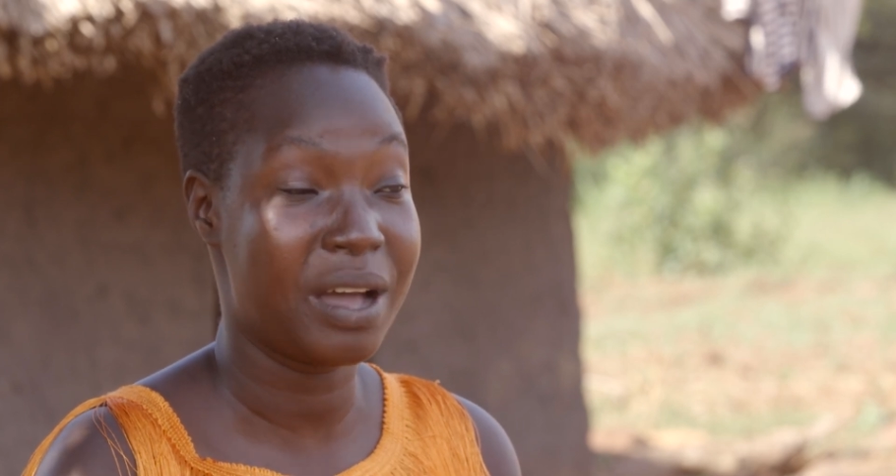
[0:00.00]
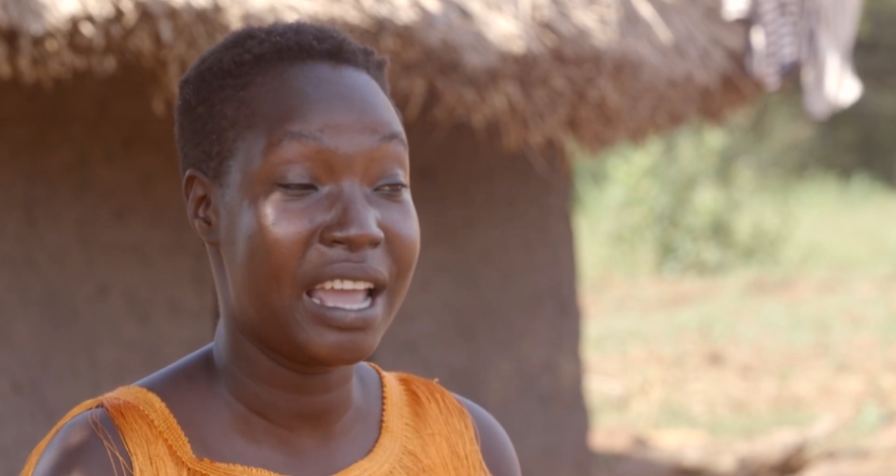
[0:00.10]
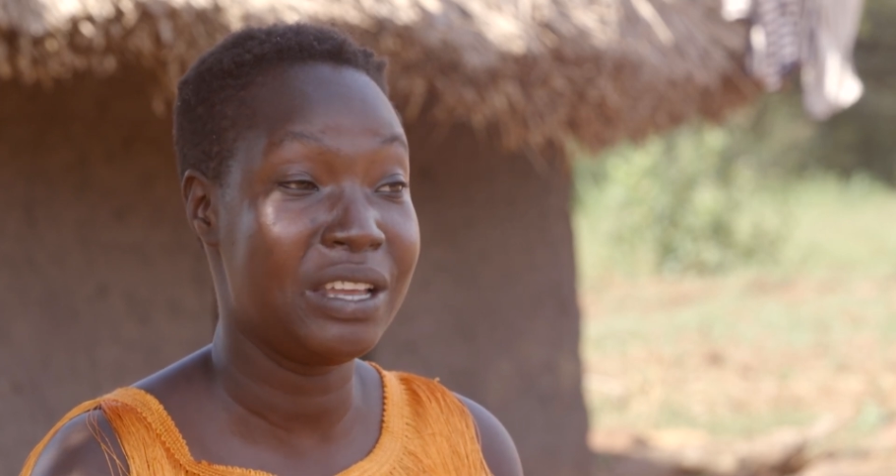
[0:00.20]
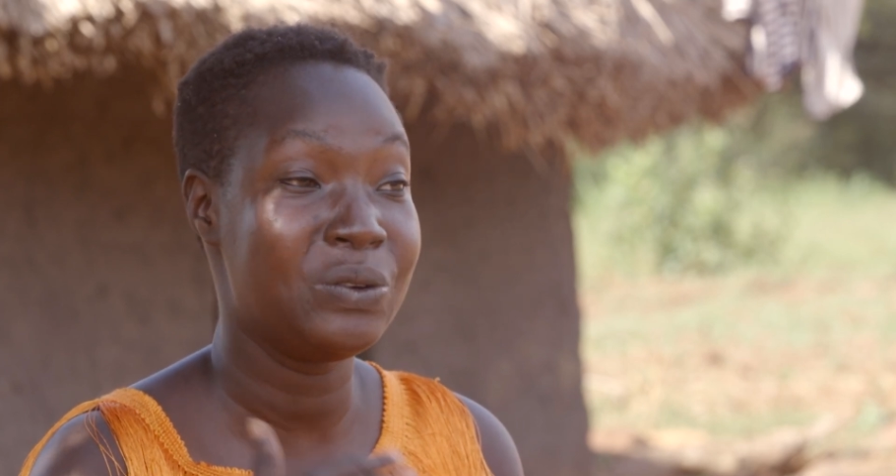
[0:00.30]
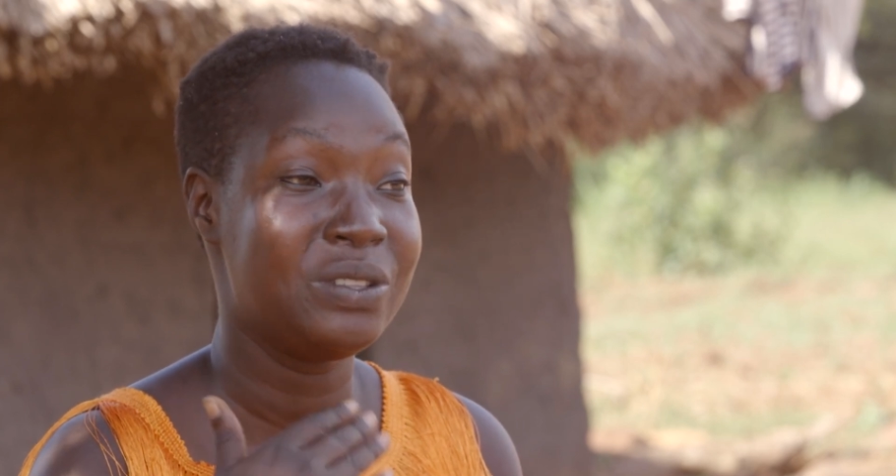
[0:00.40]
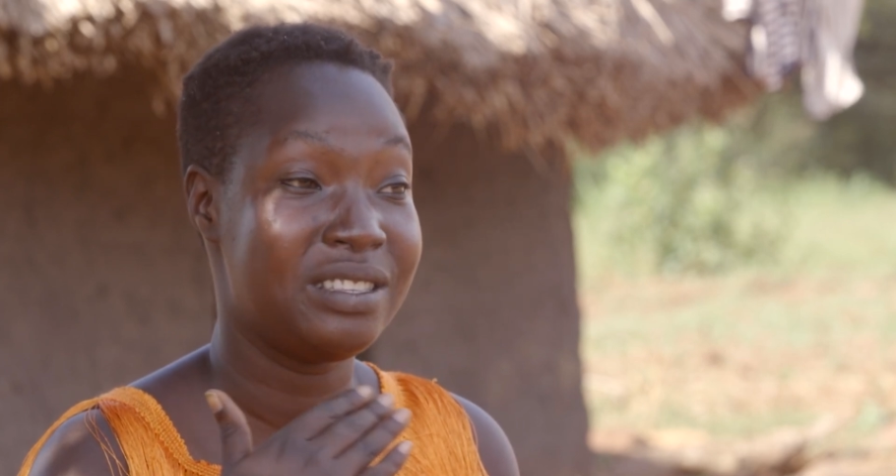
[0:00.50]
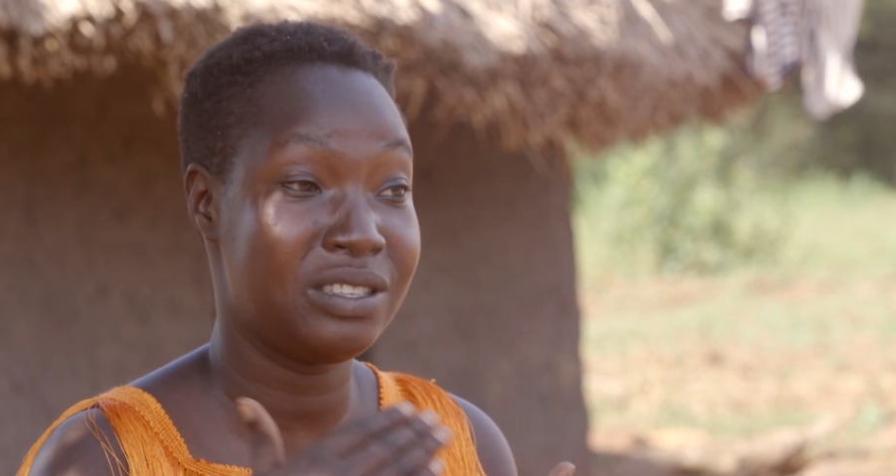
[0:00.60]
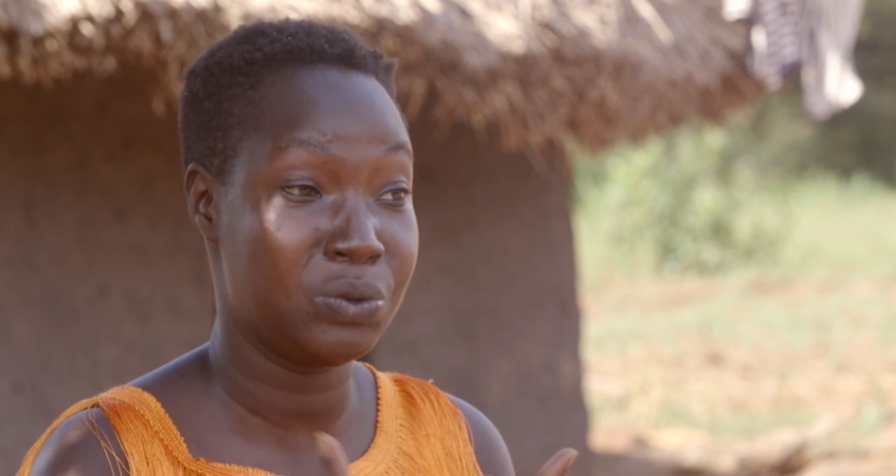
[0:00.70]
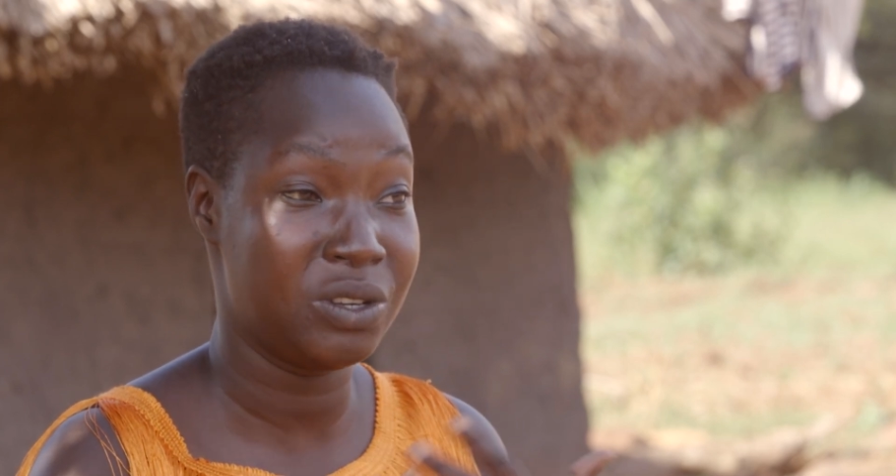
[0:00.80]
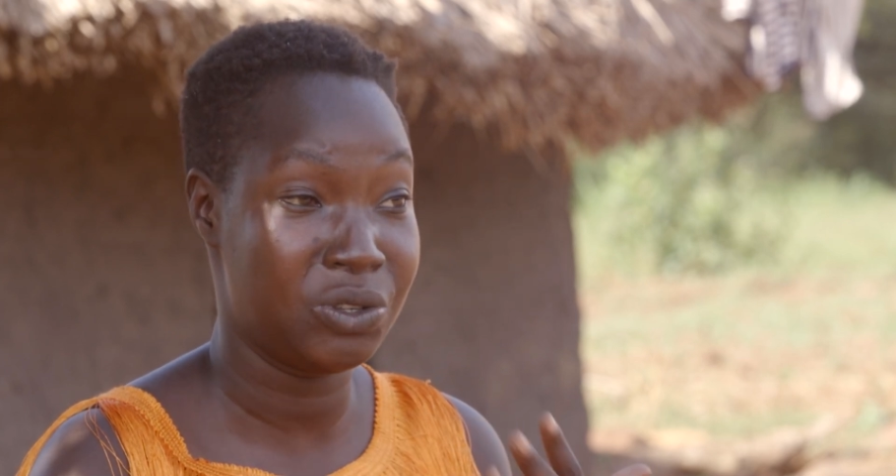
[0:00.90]
I know the
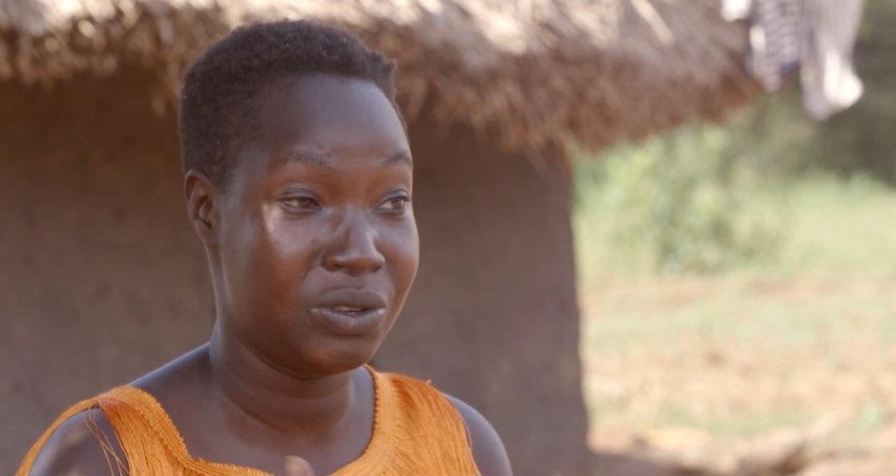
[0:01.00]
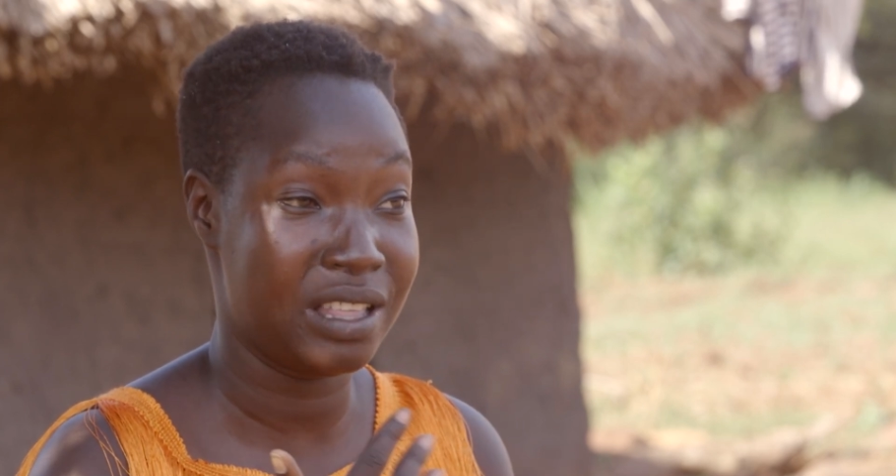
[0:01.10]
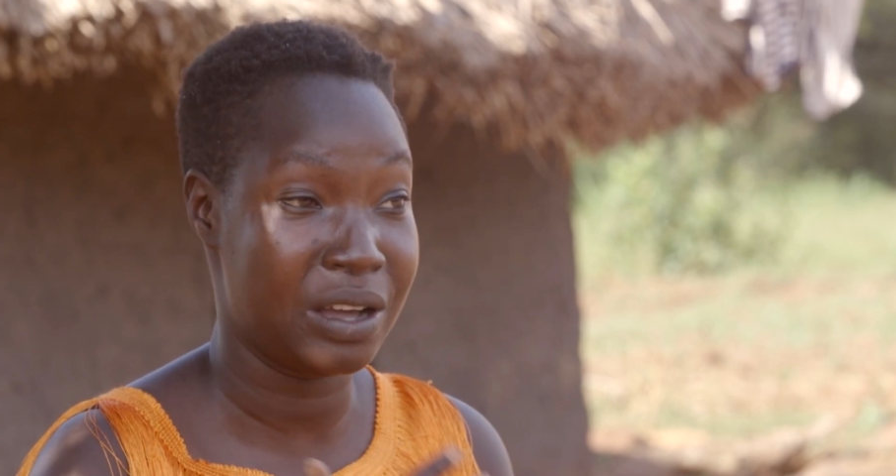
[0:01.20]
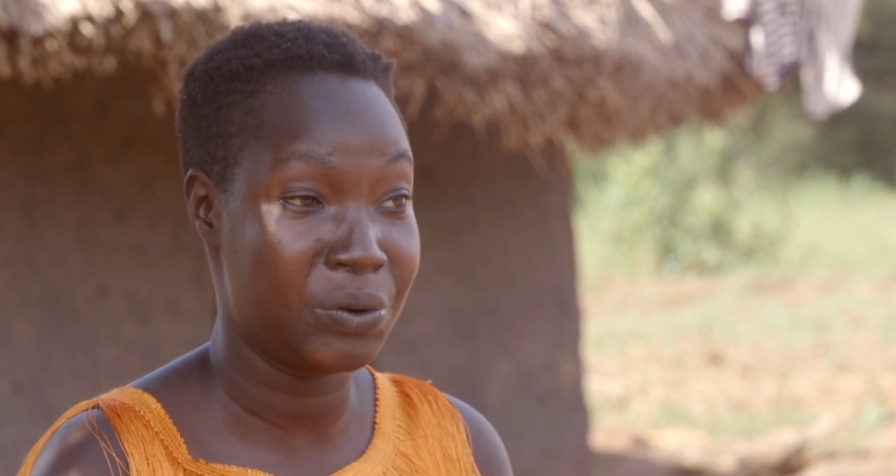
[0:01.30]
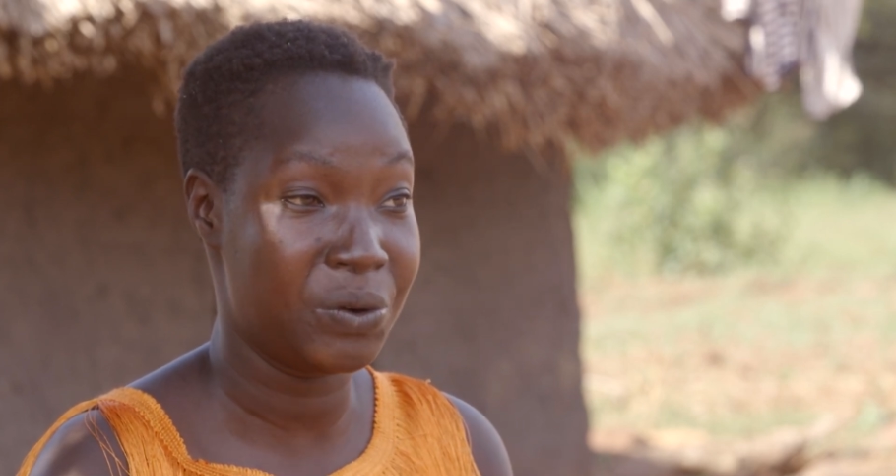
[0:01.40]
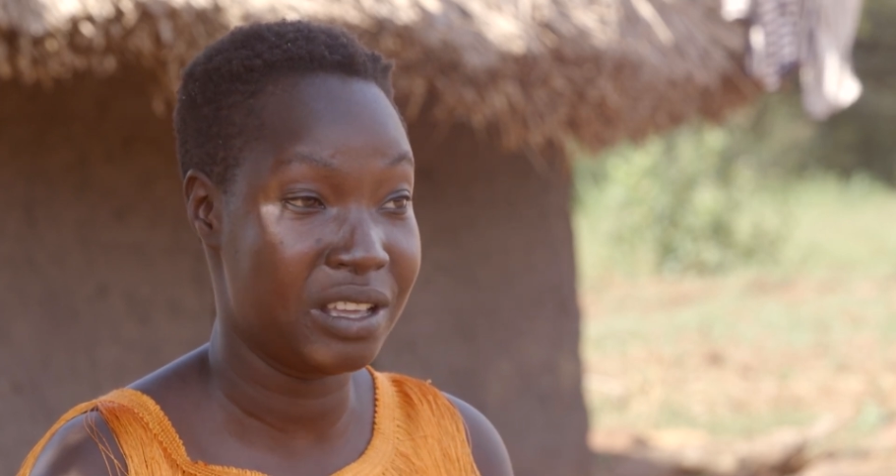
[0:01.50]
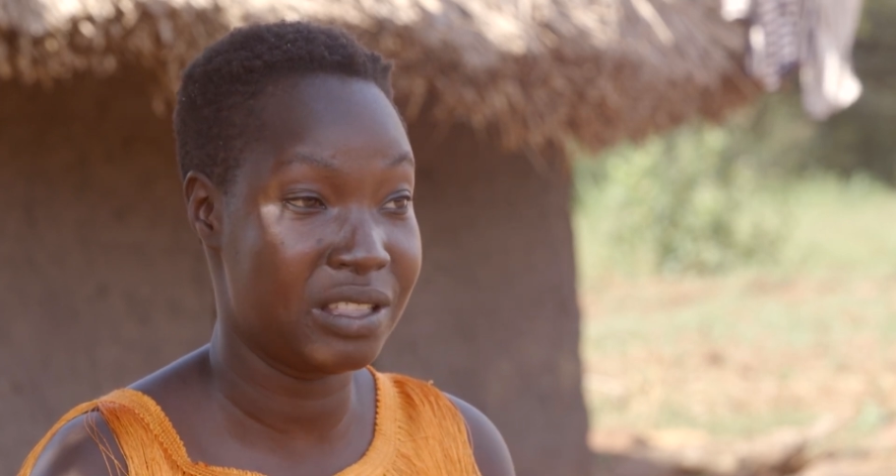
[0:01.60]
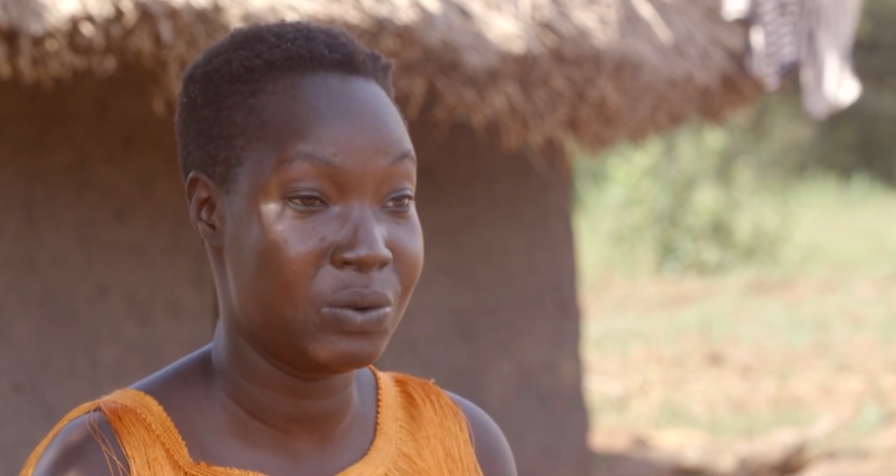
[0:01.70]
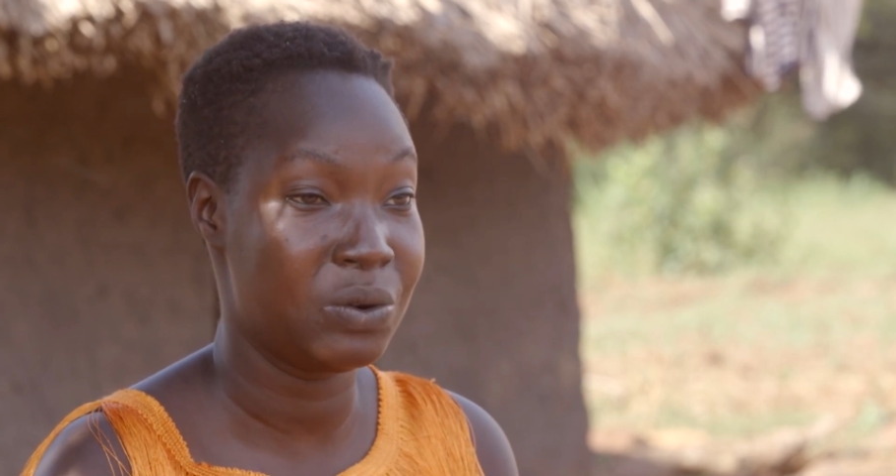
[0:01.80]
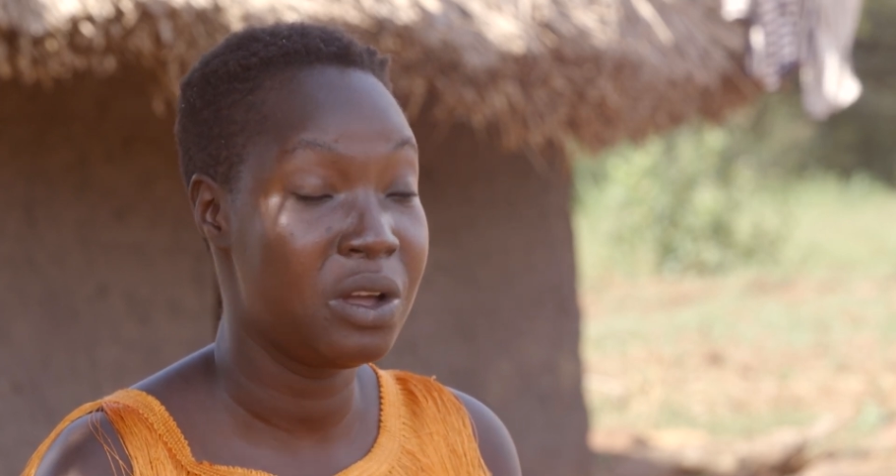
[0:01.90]
situation they're going
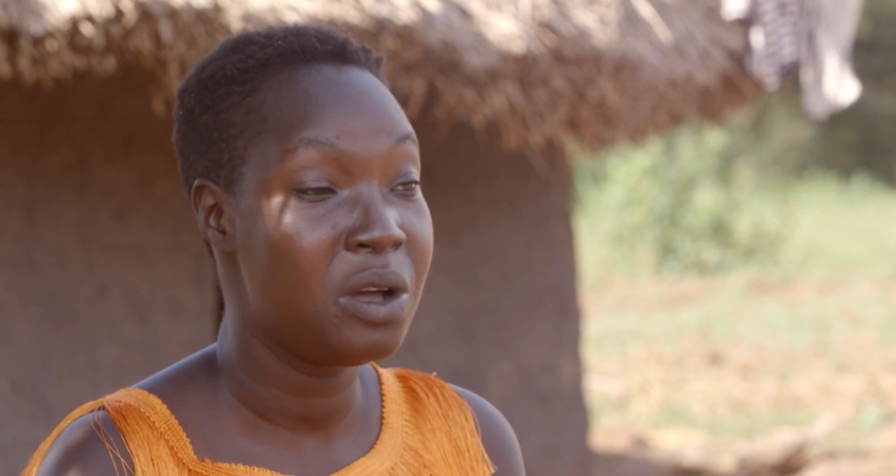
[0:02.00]
through,